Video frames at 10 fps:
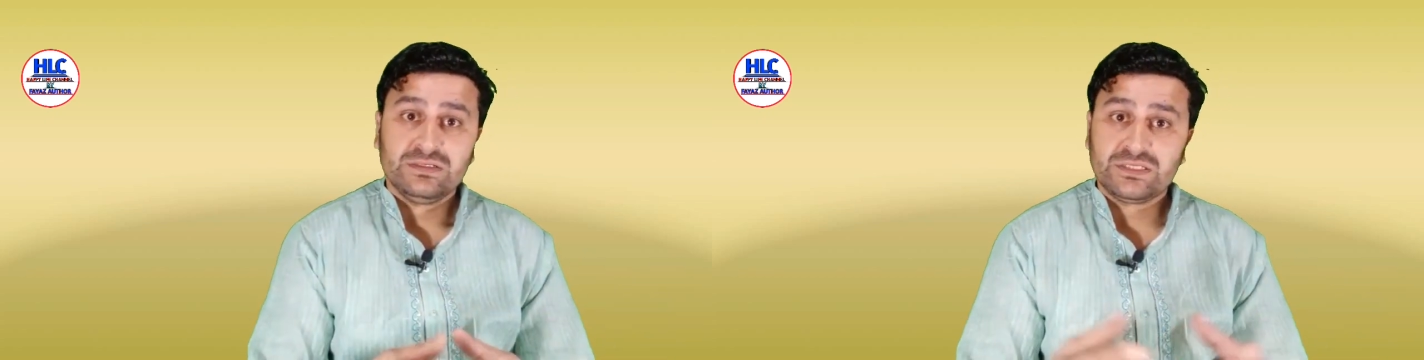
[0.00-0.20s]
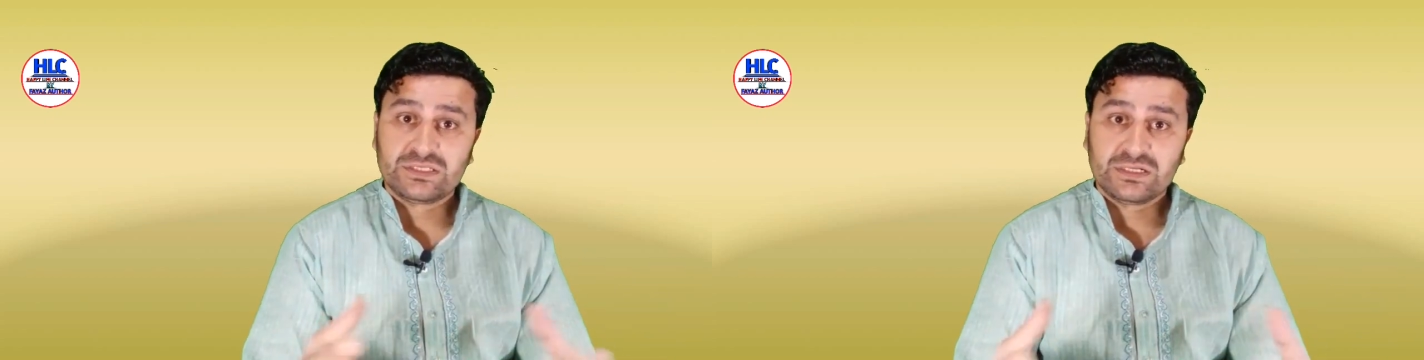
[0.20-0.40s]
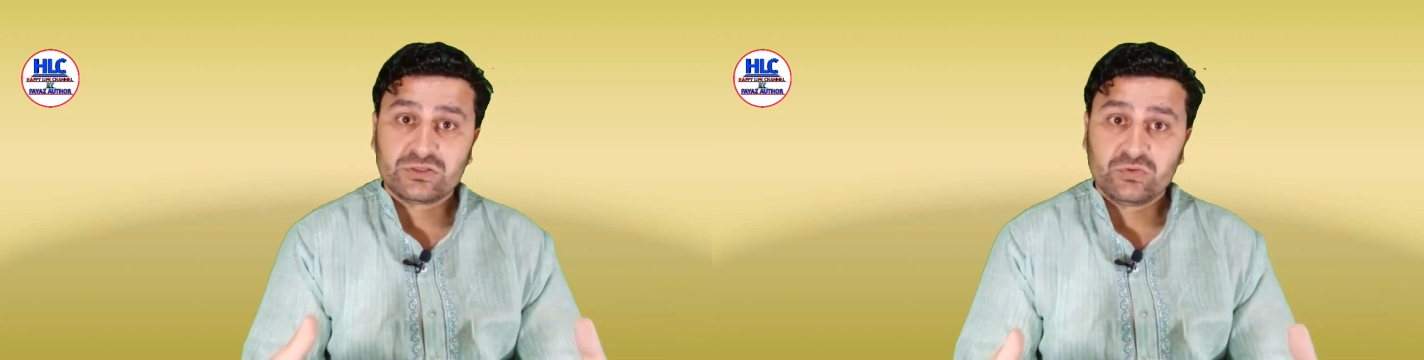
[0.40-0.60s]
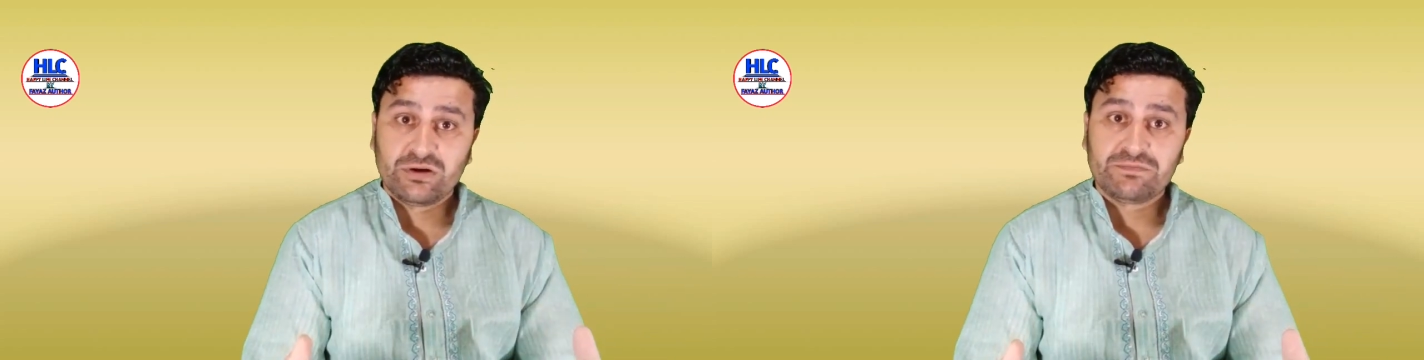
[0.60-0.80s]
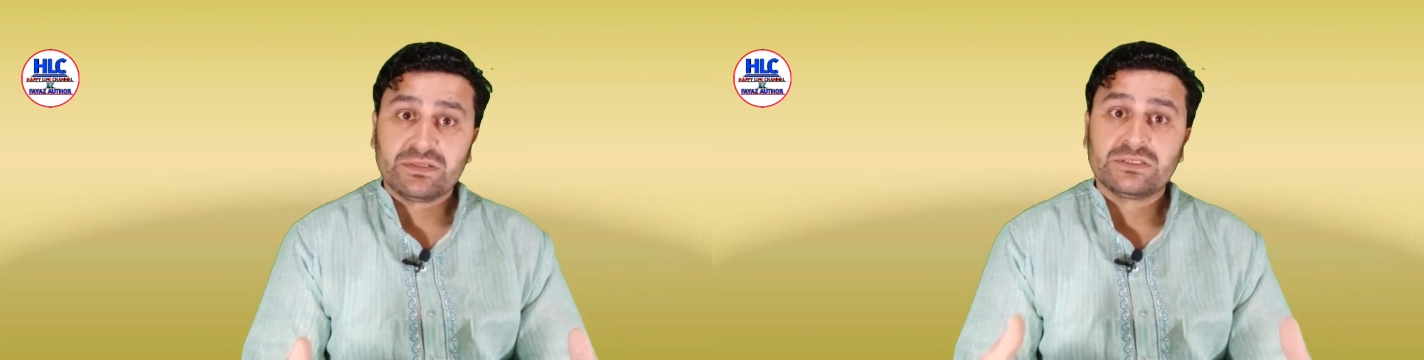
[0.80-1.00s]
destructive
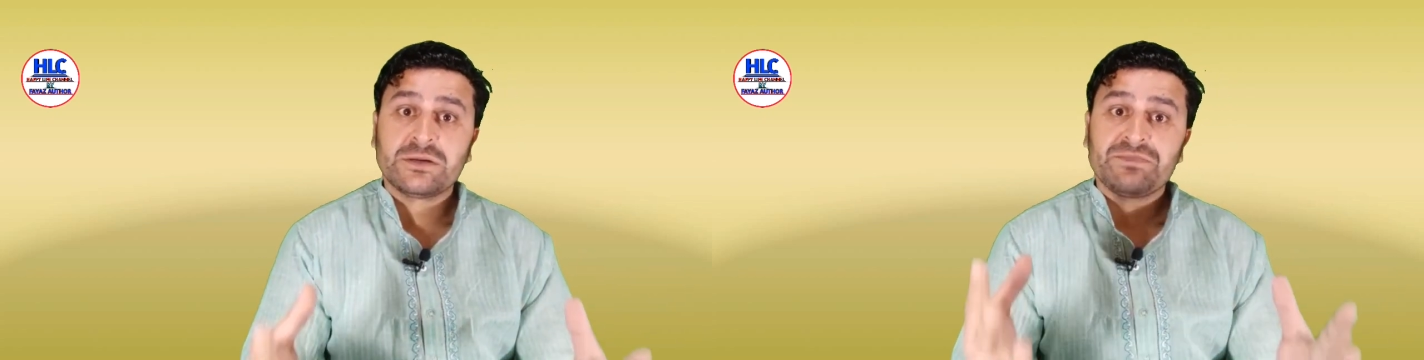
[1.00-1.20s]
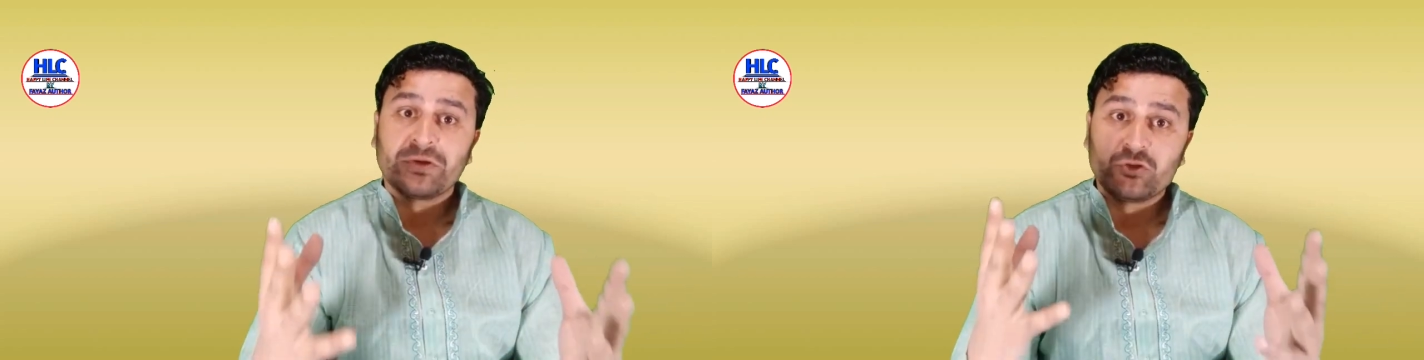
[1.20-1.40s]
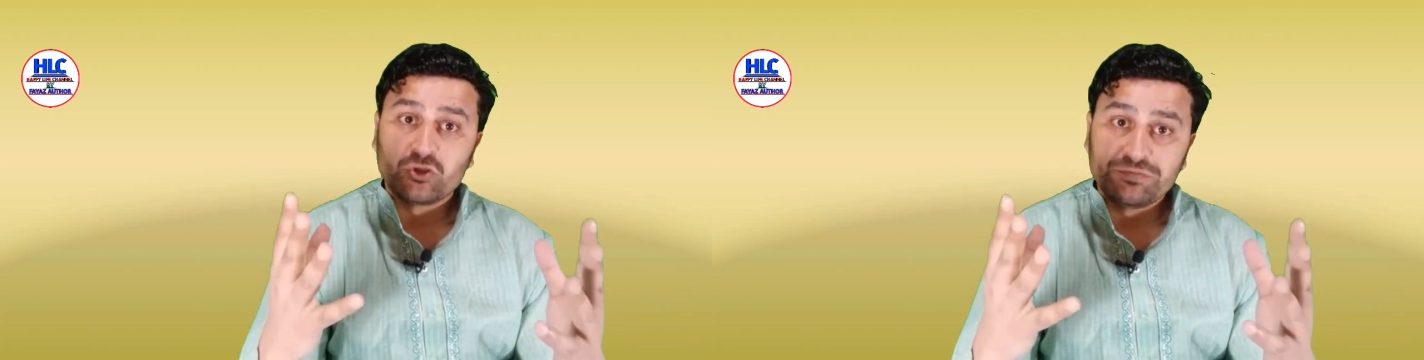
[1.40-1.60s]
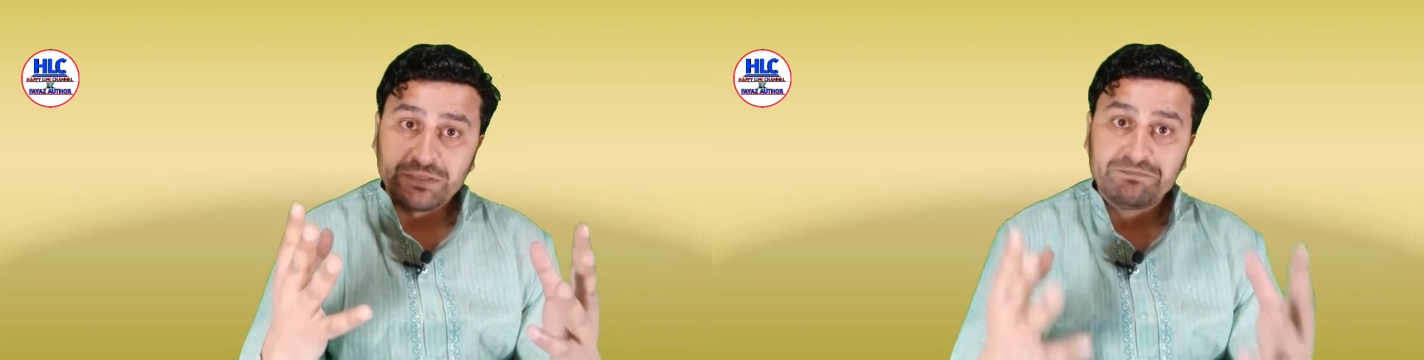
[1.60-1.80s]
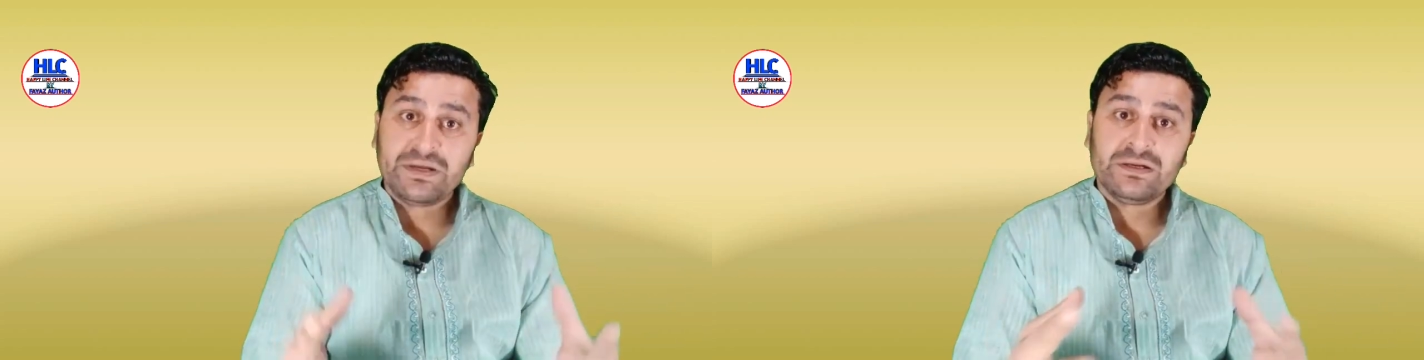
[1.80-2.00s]
weapons should
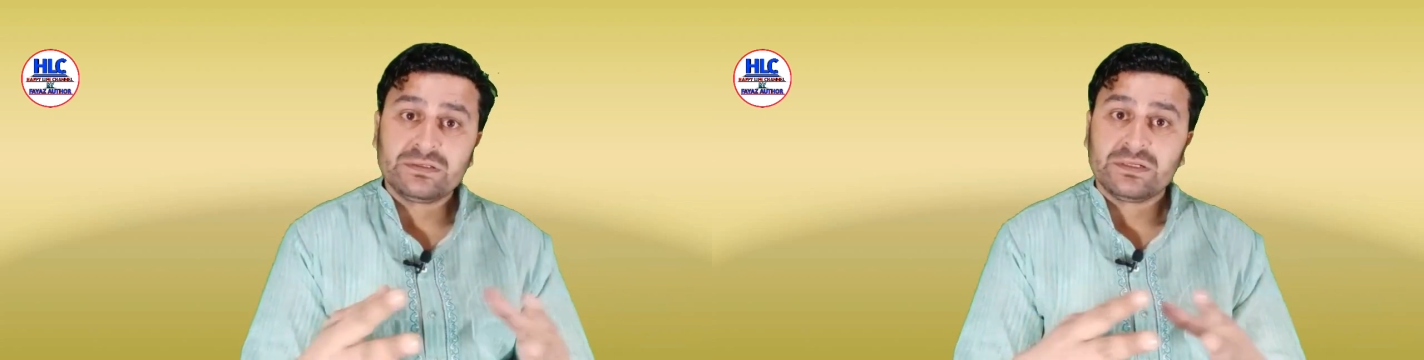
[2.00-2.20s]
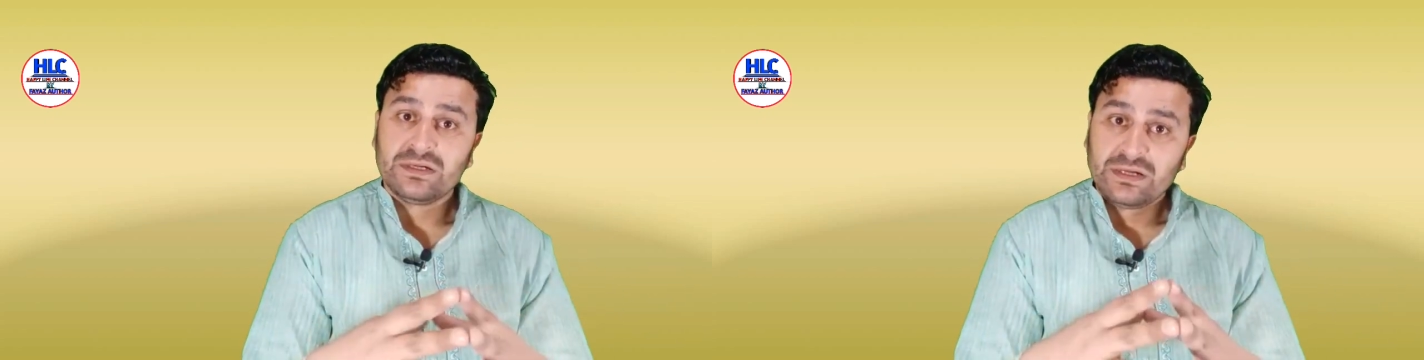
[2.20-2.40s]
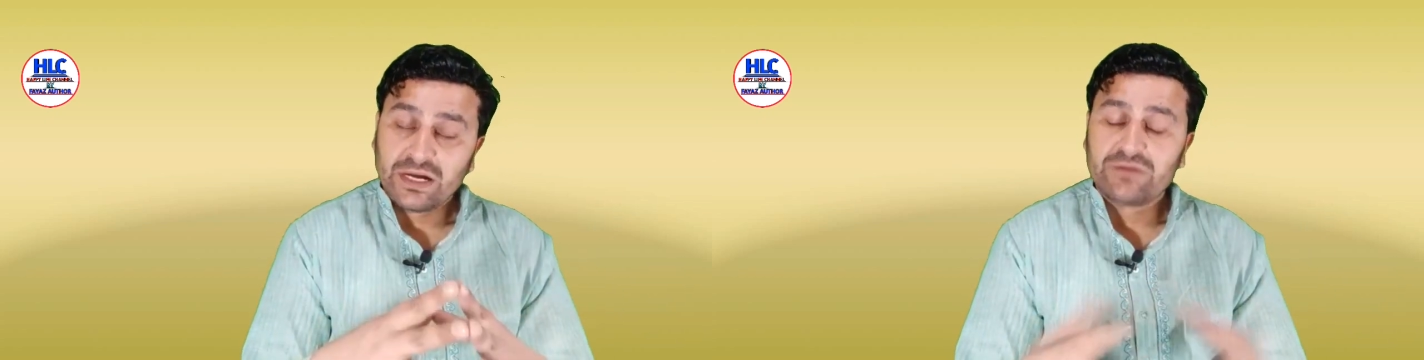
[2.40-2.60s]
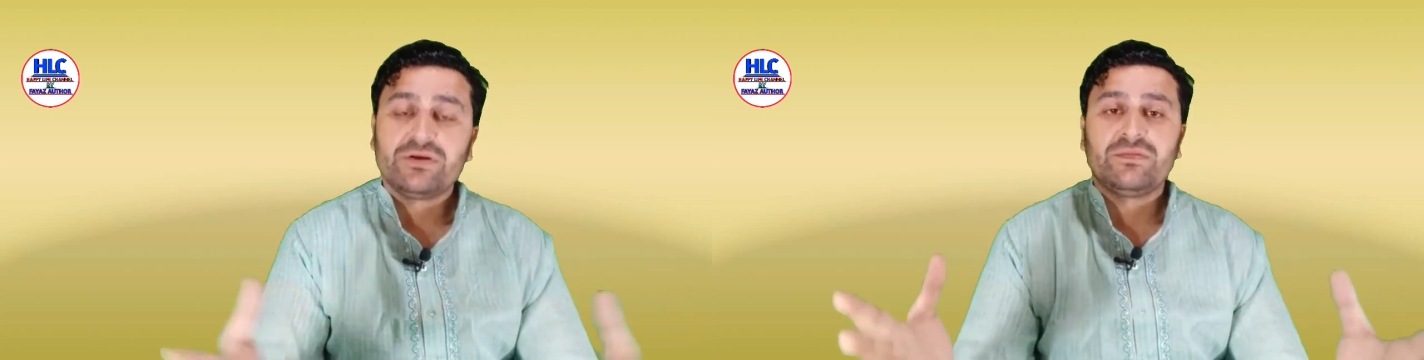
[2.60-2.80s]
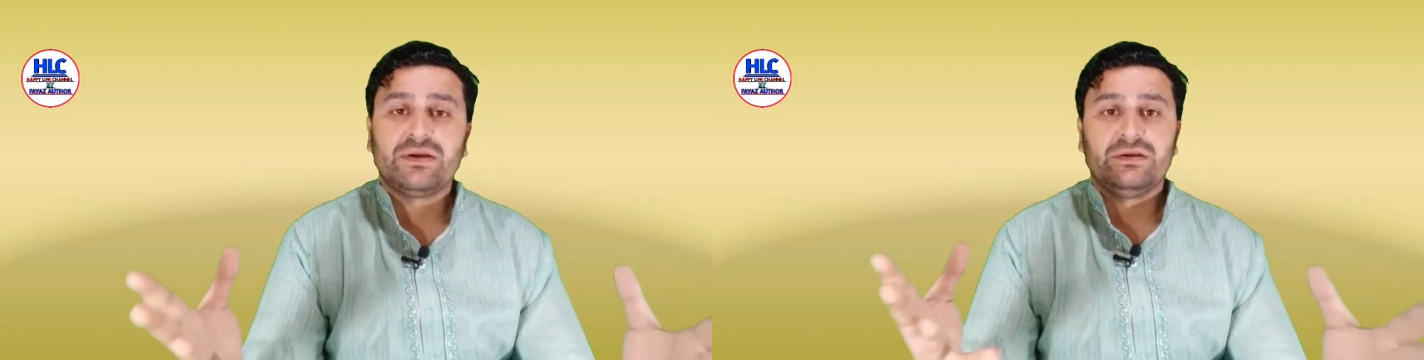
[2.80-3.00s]
be banned
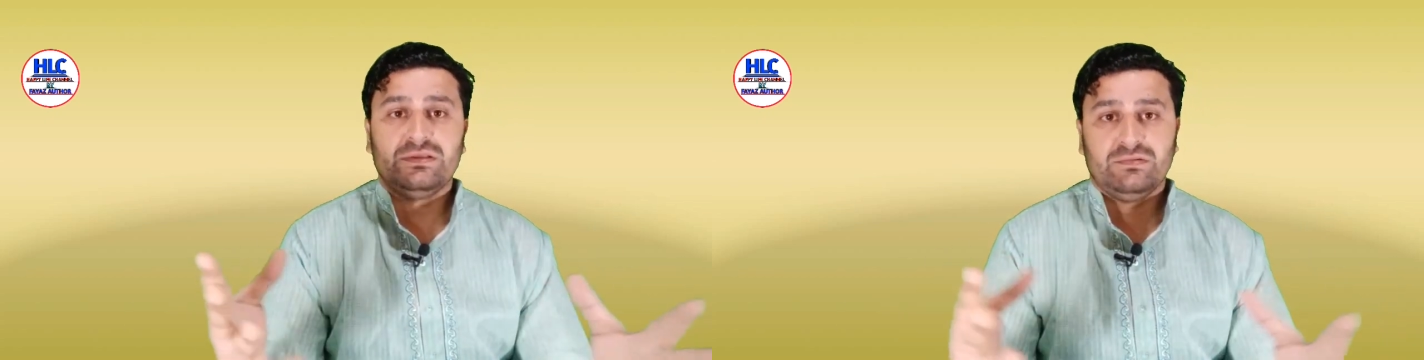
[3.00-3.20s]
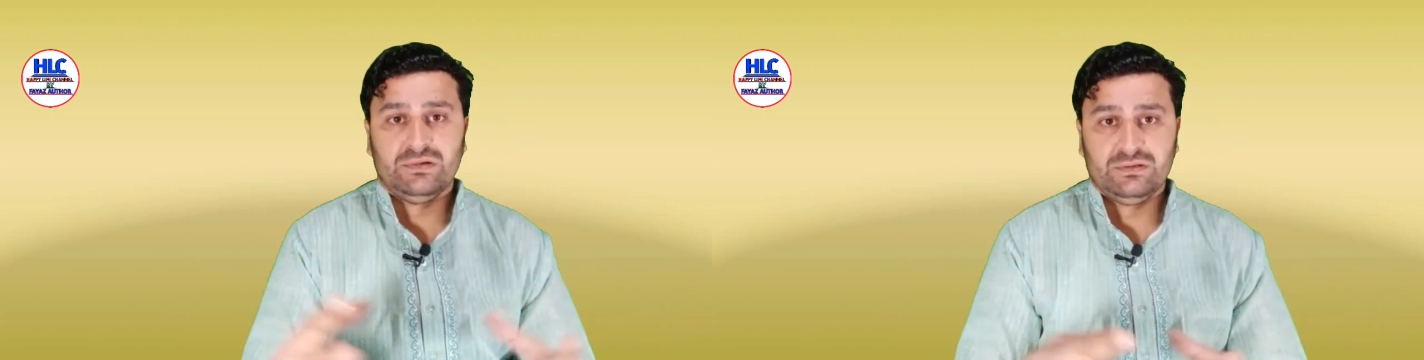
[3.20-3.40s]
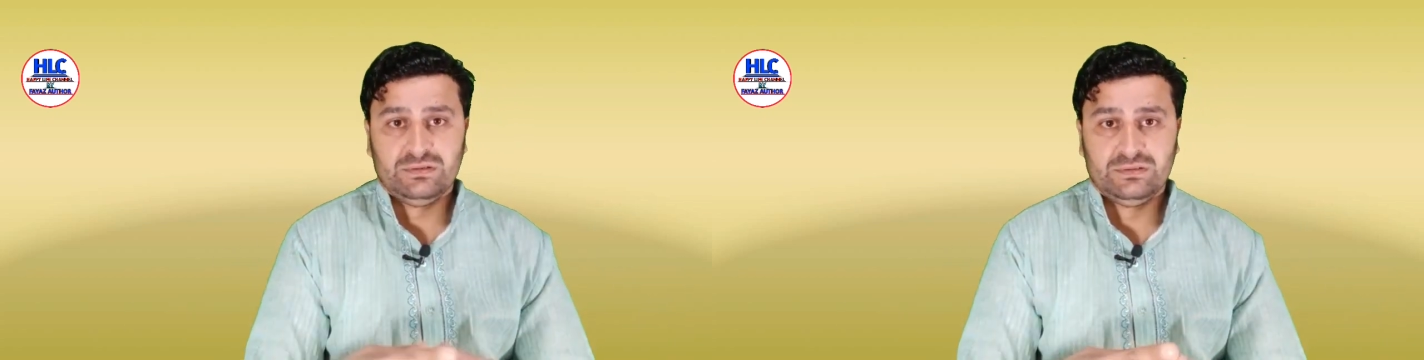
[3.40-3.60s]
everywhere in the world